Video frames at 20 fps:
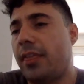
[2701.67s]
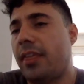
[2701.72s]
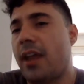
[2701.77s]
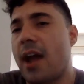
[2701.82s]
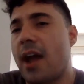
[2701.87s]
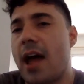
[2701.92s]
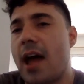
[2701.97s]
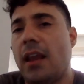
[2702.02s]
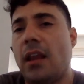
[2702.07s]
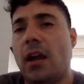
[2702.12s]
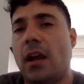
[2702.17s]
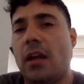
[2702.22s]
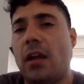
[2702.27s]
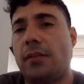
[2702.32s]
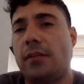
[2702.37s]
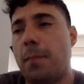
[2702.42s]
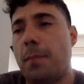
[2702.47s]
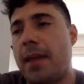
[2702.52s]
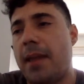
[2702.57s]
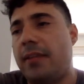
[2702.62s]
there are a
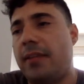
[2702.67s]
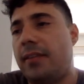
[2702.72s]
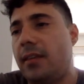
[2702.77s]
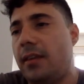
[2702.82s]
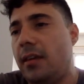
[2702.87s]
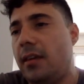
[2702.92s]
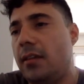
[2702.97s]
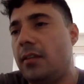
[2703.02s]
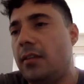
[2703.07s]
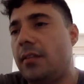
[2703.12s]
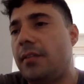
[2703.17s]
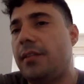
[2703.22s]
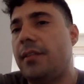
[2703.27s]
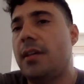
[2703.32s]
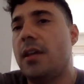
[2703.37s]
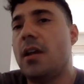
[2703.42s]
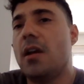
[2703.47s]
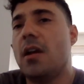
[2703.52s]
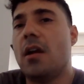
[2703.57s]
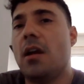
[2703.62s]
lot of
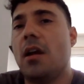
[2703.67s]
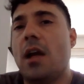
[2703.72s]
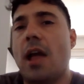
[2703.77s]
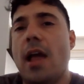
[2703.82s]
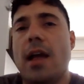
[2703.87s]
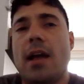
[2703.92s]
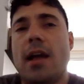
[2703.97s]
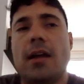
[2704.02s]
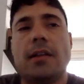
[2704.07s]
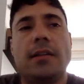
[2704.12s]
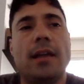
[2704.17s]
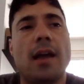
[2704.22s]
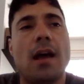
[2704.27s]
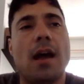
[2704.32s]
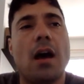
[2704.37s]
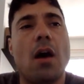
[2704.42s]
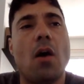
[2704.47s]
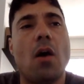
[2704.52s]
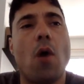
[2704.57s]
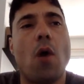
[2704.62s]
medicines, and
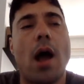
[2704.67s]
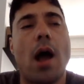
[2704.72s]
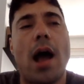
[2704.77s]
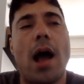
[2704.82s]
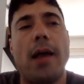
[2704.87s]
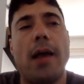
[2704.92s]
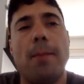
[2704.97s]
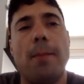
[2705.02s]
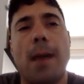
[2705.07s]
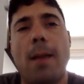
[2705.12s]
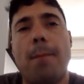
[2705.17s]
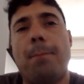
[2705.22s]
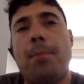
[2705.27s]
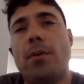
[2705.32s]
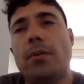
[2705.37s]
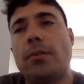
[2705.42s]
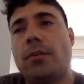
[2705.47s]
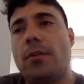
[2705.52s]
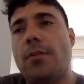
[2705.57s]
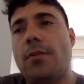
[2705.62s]
in my
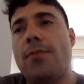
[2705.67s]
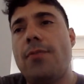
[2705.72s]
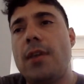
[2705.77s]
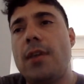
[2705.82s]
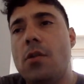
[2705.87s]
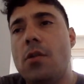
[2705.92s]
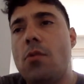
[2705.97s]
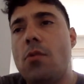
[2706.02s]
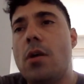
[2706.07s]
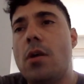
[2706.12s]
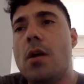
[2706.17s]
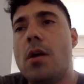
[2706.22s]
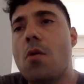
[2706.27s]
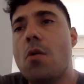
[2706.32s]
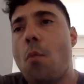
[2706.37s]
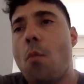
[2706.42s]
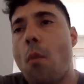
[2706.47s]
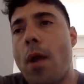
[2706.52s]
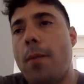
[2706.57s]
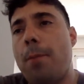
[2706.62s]
point of view,
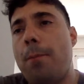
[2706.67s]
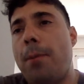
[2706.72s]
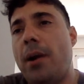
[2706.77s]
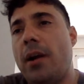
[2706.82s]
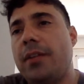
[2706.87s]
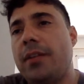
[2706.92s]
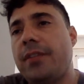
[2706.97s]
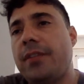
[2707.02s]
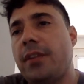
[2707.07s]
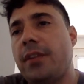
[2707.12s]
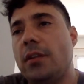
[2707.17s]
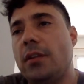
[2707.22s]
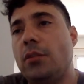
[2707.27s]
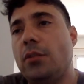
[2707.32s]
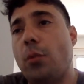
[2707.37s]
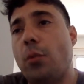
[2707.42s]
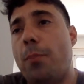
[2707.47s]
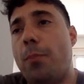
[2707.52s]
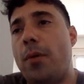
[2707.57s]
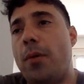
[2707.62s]
one person
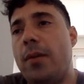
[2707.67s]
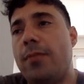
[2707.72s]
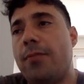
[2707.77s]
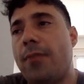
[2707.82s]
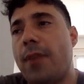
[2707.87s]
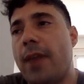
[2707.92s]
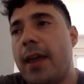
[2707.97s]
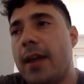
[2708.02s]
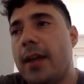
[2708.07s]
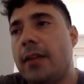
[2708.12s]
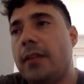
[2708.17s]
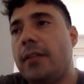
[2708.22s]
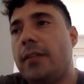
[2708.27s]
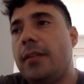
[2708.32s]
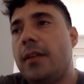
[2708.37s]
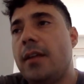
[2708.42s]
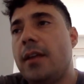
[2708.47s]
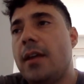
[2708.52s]
to prevent